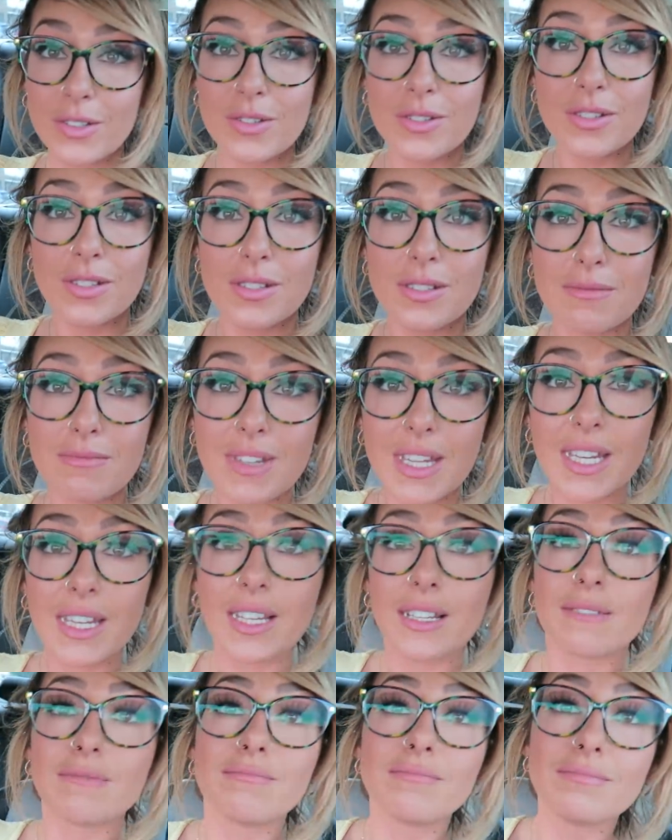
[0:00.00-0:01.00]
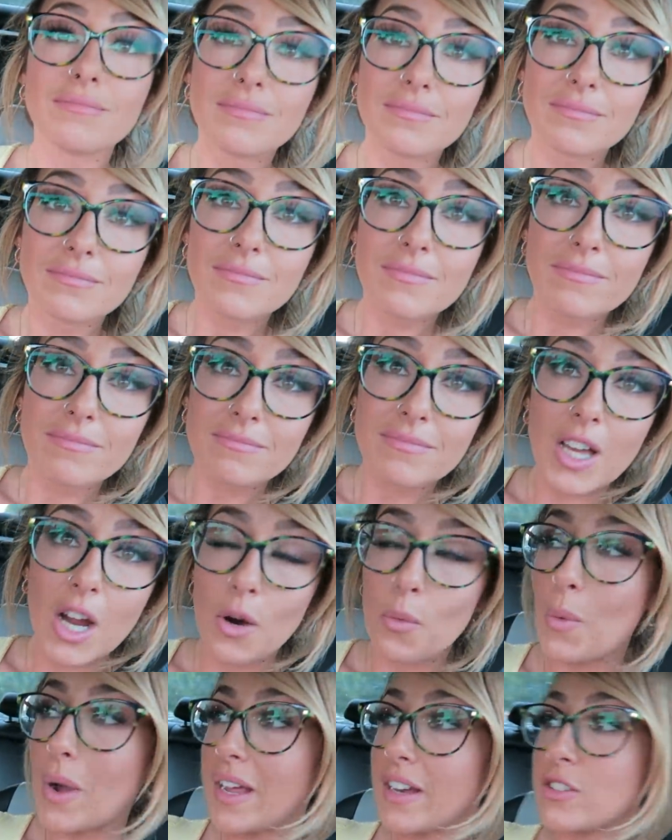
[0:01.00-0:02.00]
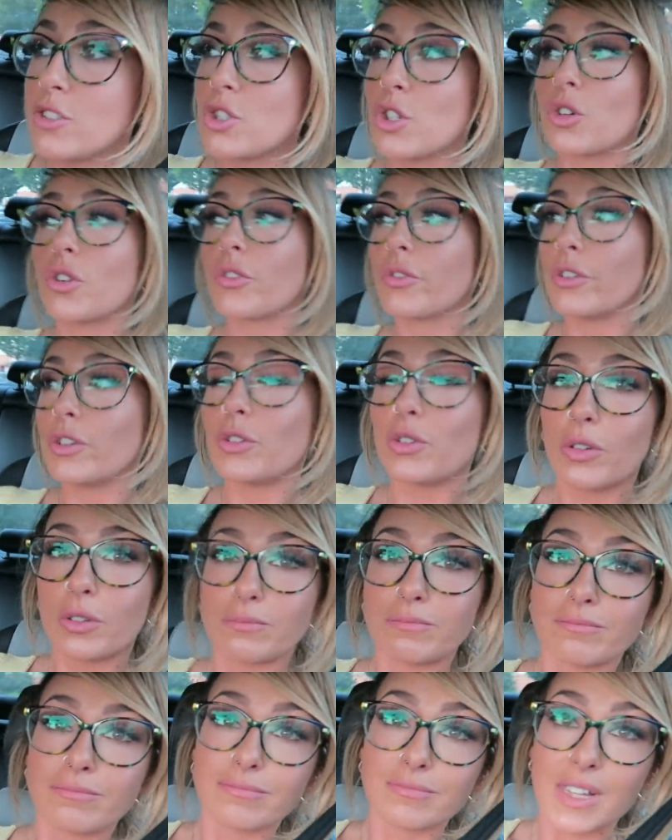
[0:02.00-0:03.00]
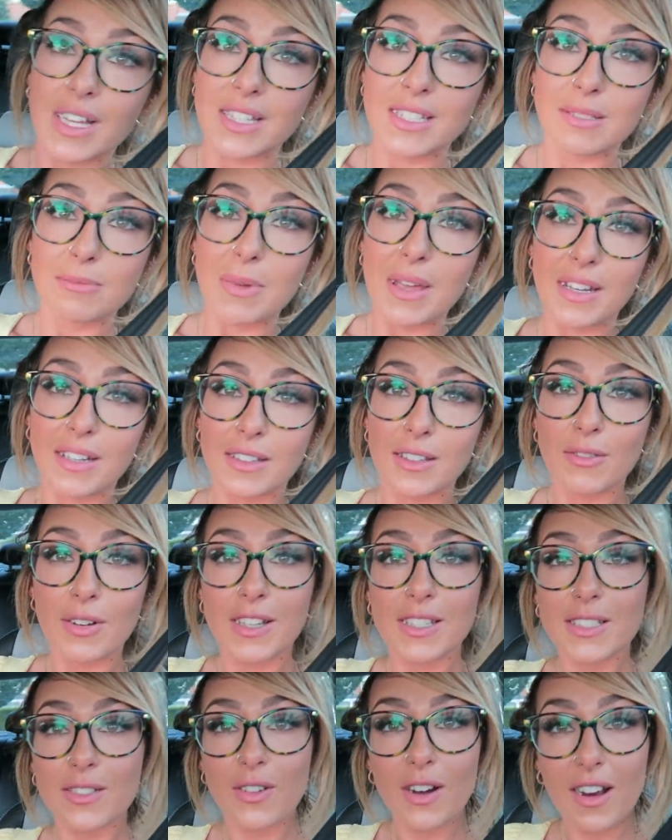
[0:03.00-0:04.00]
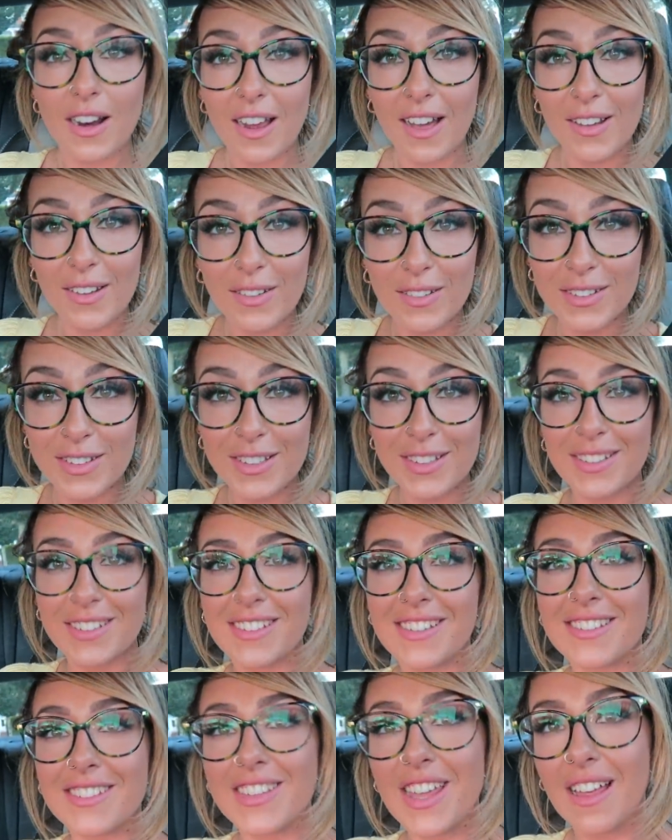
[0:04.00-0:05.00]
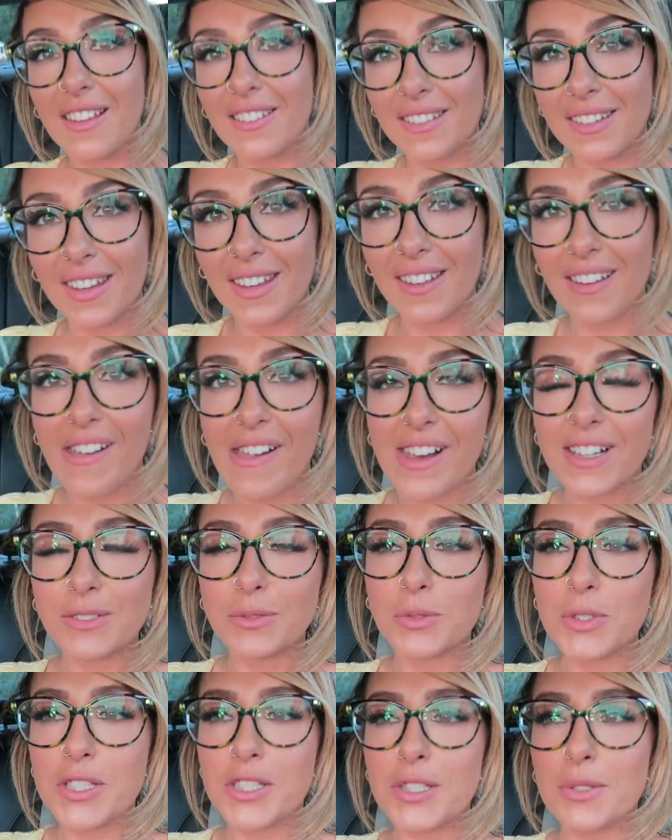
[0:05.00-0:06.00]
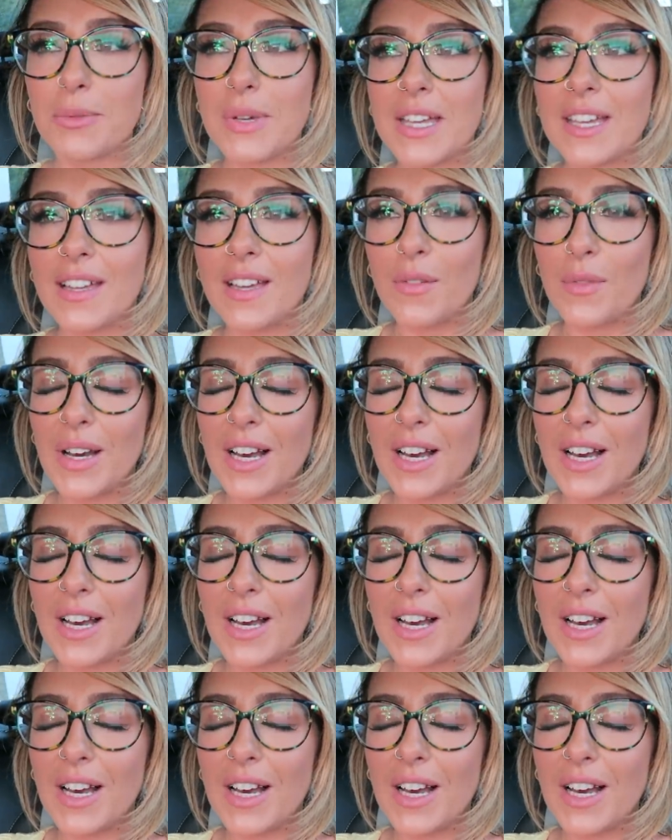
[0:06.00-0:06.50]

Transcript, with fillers: us eating our weight in junk food and spending the rest of our lives healthy. Once a week.